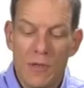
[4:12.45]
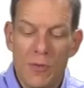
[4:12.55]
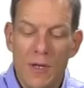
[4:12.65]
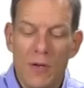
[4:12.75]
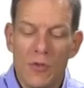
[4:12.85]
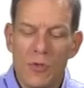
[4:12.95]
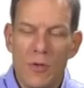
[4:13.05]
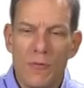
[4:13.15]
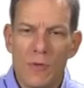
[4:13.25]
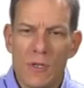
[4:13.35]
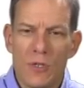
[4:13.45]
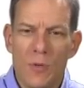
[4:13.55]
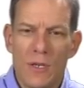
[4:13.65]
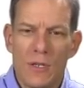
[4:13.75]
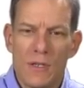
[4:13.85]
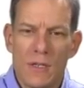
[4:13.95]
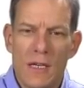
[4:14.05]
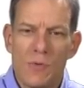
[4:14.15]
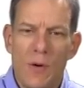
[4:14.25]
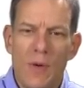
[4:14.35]
between those two different situations, and
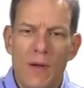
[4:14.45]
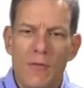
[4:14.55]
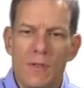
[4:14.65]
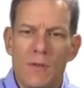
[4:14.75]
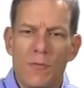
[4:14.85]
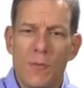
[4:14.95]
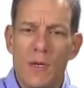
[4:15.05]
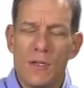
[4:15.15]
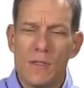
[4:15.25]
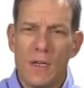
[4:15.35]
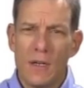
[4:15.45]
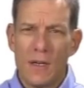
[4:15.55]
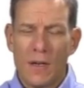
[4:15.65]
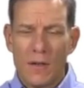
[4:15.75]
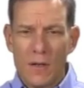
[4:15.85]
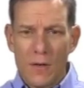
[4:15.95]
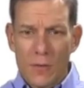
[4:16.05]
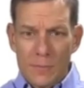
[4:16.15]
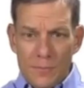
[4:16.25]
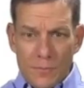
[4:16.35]
that's why we have this information set connected
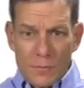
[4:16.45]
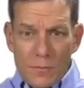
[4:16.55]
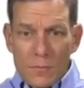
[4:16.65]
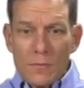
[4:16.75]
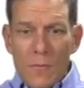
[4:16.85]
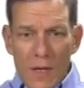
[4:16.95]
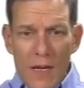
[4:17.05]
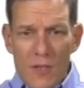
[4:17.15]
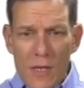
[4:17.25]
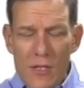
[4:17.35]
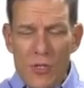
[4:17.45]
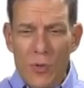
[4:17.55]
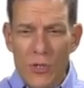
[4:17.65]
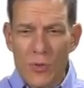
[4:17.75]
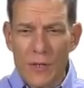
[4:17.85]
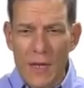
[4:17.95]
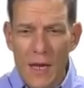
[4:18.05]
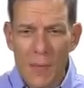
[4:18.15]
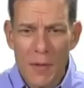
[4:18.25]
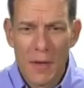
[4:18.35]
here. Okay, so that's the structure of the
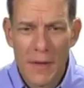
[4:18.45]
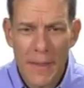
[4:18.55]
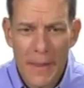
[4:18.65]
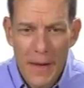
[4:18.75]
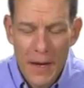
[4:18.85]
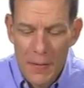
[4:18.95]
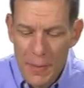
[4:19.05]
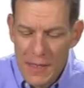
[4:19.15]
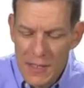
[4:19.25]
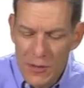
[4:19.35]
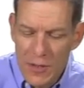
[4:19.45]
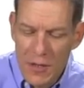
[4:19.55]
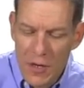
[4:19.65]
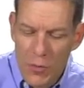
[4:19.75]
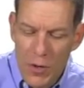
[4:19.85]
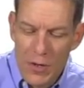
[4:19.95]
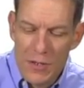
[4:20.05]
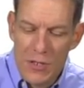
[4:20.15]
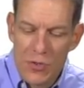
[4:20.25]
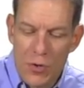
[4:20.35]
game. And basically, where
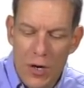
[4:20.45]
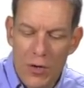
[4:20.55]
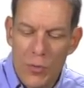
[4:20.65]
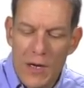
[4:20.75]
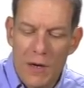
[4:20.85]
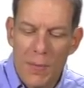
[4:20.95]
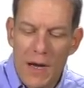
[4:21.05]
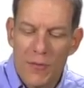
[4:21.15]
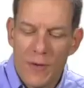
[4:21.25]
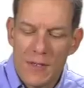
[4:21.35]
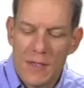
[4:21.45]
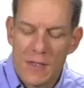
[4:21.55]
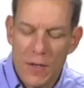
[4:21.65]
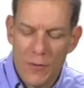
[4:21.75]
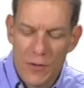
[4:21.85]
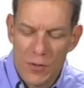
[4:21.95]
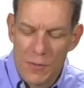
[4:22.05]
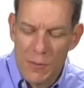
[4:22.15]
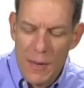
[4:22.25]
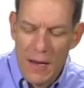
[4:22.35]
does the strong and weak manifest itself in
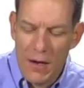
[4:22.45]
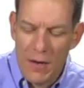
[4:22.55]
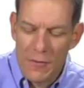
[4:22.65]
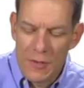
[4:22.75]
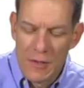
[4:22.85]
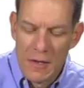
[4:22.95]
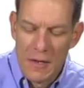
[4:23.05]
terms of payoffs?